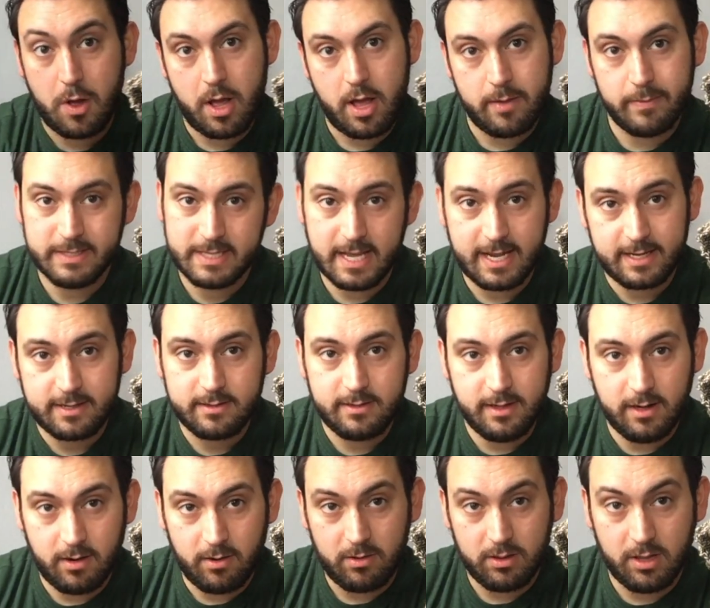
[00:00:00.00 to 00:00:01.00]
It was like,
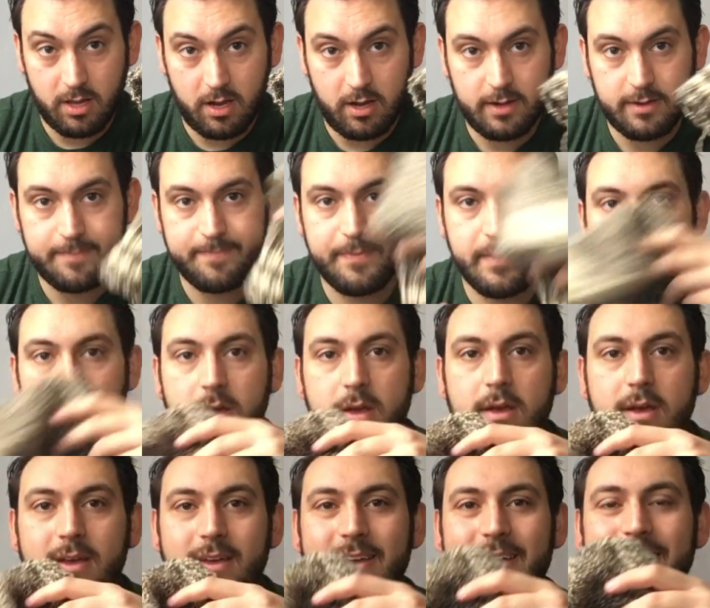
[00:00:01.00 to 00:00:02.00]
long.
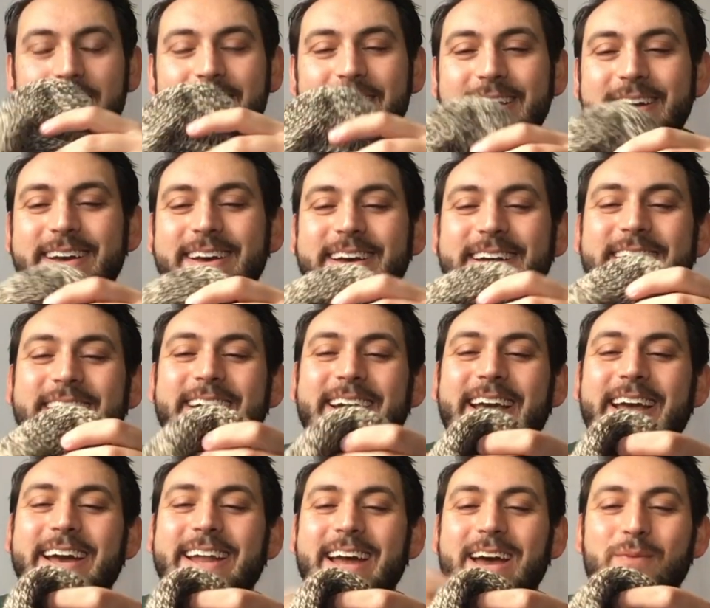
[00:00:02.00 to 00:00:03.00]

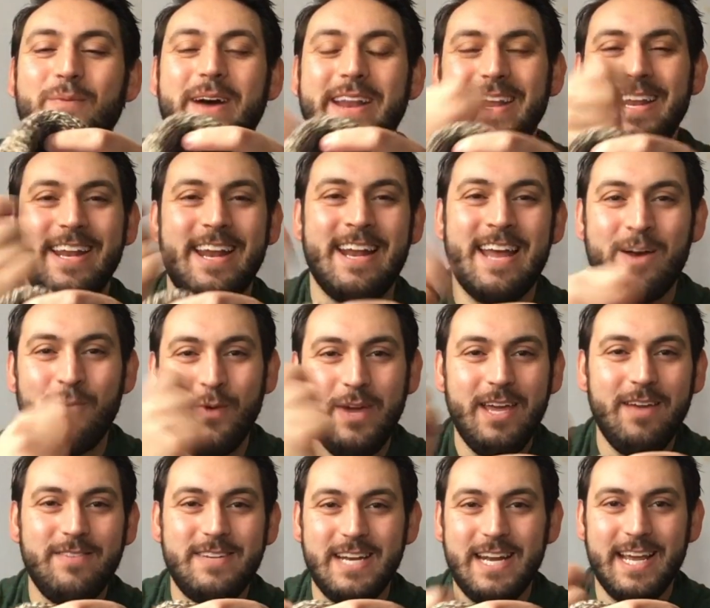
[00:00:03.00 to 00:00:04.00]
And I went in and I
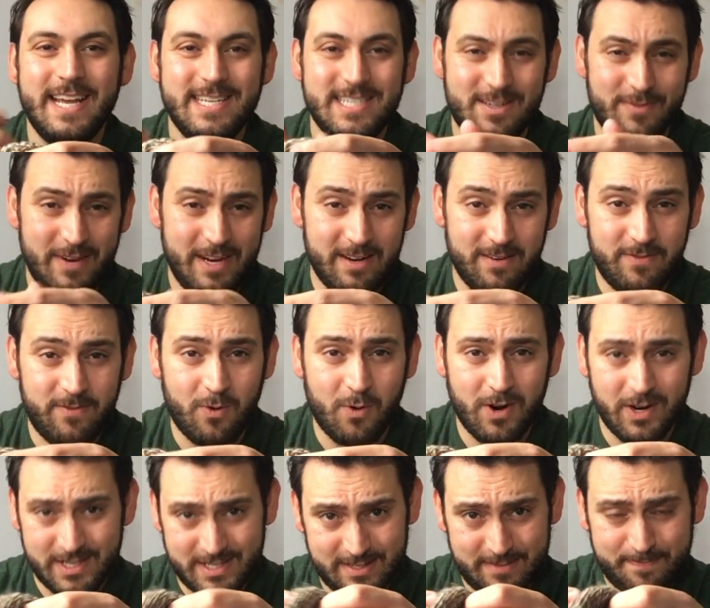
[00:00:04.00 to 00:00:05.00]
weaved it in to
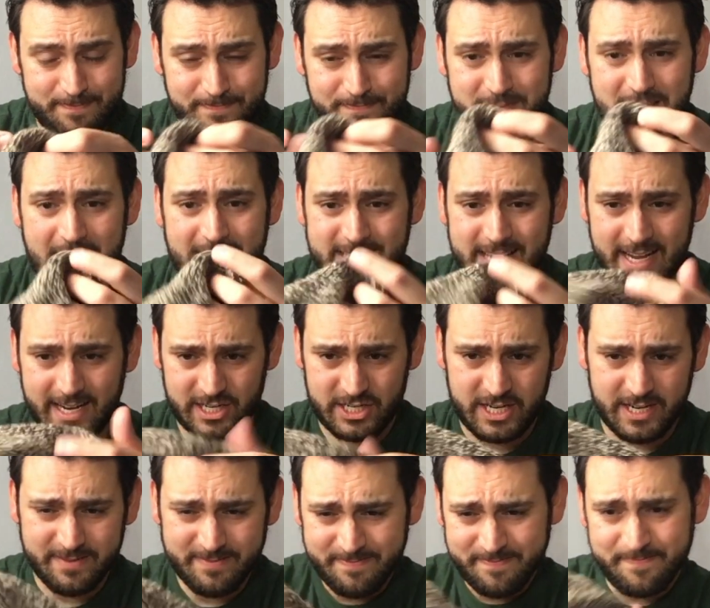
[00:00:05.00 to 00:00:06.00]
reinforce that
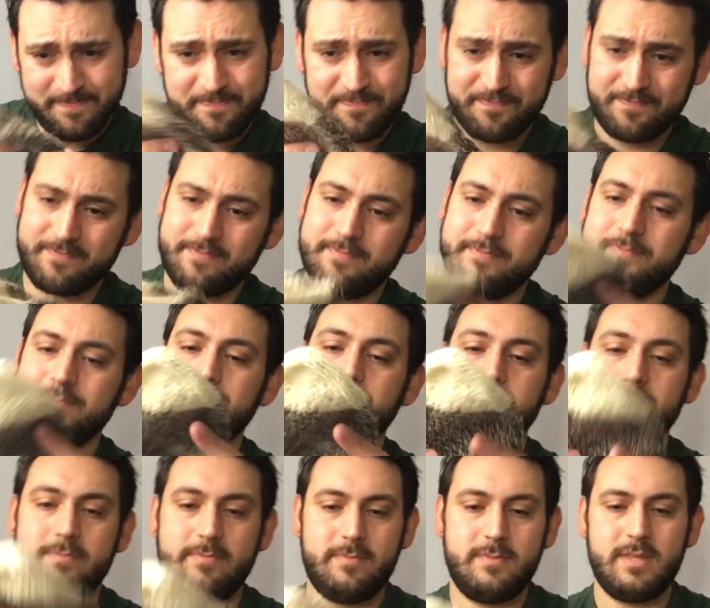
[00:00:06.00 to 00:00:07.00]
section.
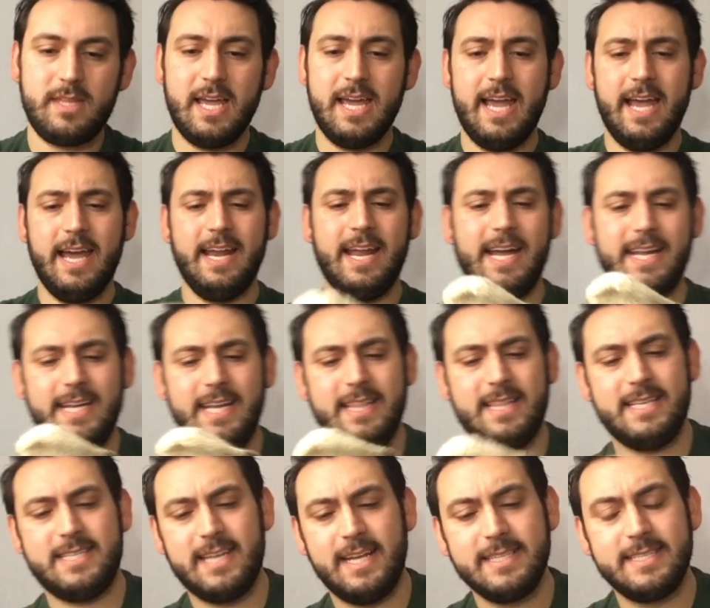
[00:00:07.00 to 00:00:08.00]
And I knit
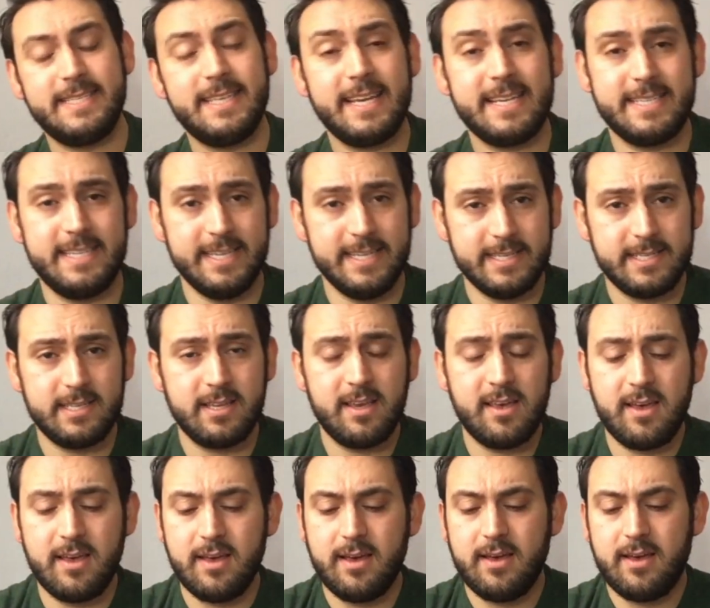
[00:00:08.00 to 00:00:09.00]
this on 6s.
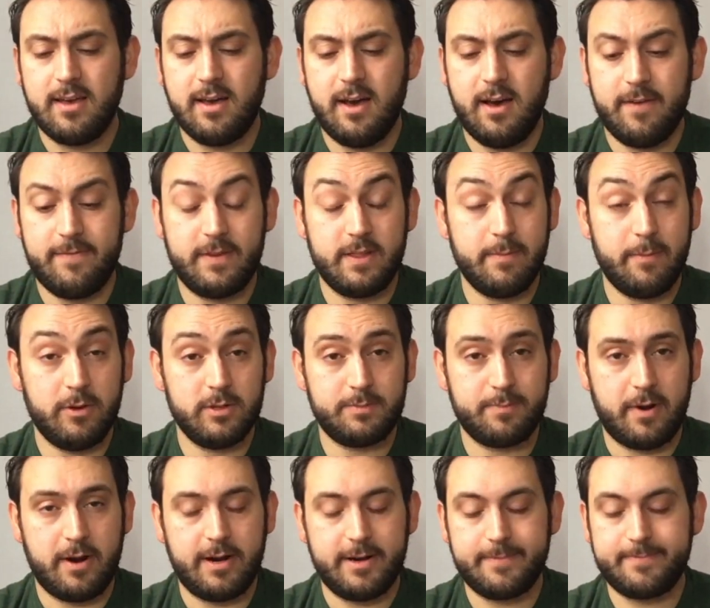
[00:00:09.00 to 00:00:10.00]
For the
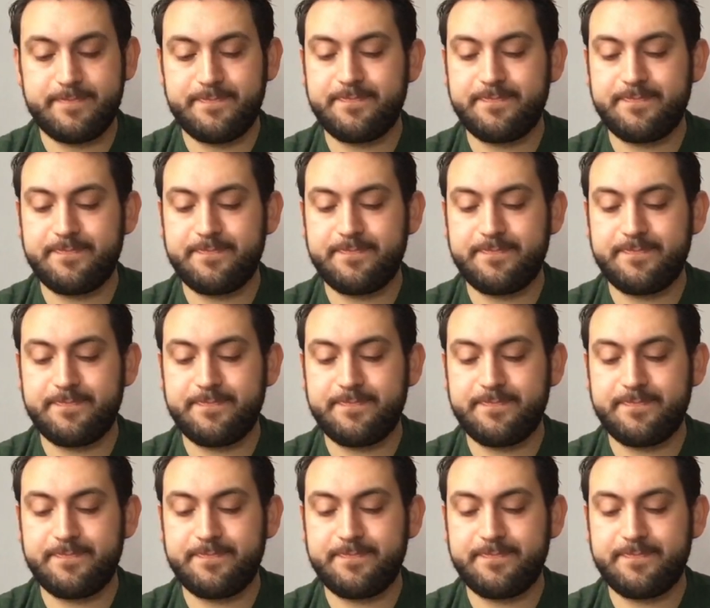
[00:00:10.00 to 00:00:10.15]
most part.